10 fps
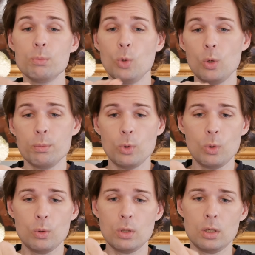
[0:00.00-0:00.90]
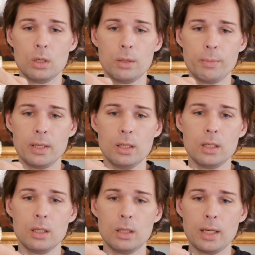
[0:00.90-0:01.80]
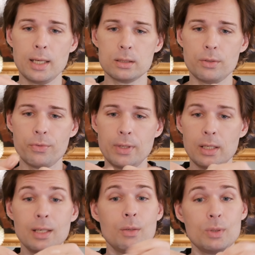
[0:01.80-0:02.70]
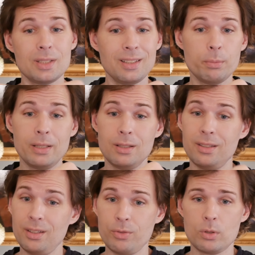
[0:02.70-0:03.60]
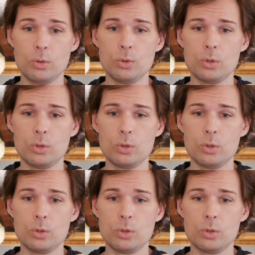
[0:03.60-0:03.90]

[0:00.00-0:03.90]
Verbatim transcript: more and more, and it, I actually think it was a little bit difficult